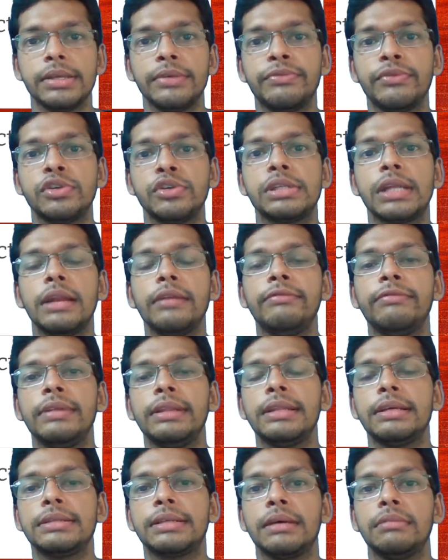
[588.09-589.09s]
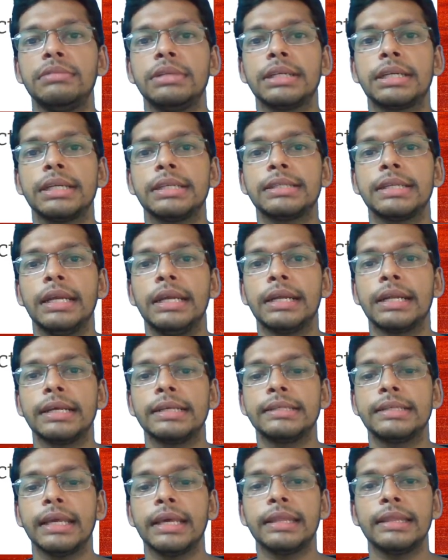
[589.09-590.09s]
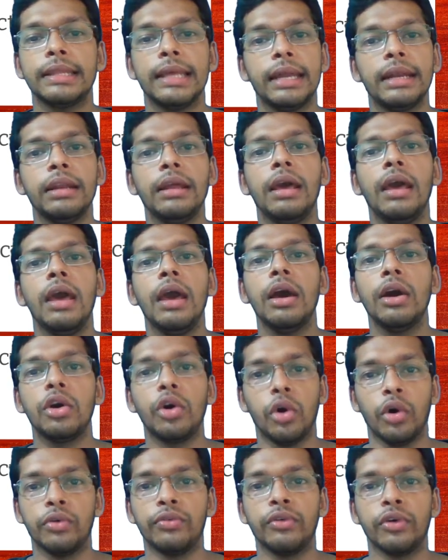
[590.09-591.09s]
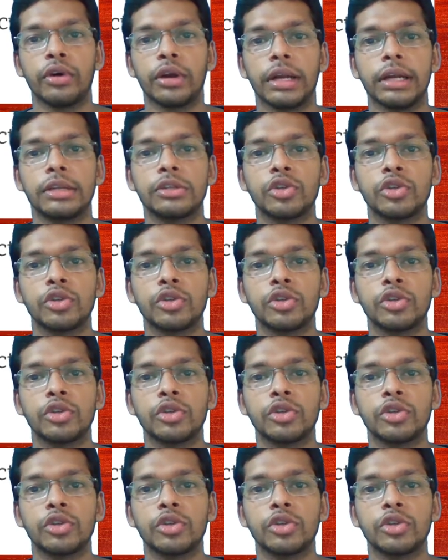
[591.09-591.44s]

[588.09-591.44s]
if you still feel the subject is interesting, then go for it.